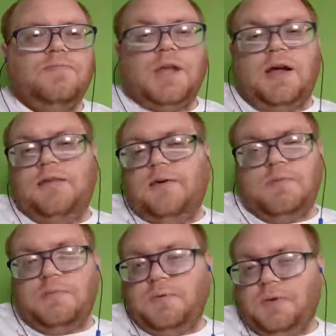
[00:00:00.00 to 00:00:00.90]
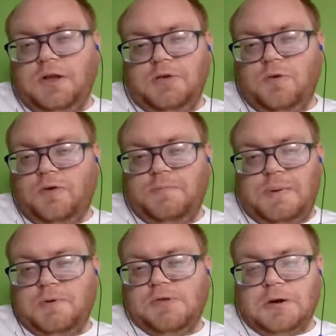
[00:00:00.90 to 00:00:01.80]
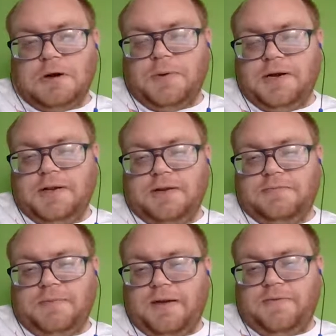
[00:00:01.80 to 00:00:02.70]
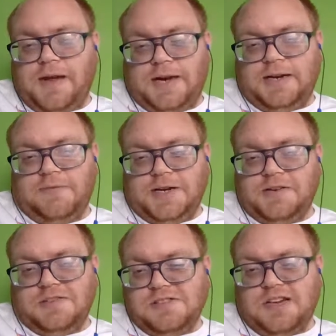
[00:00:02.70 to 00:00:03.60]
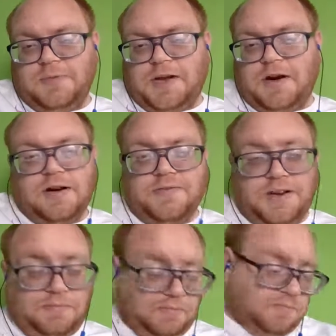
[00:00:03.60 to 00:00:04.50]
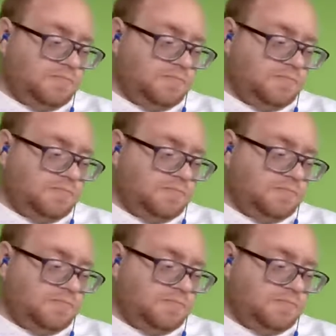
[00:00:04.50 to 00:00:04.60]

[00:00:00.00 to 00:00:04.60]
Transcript: And that would be really cool if people start going to like fan conventions and doing art of it.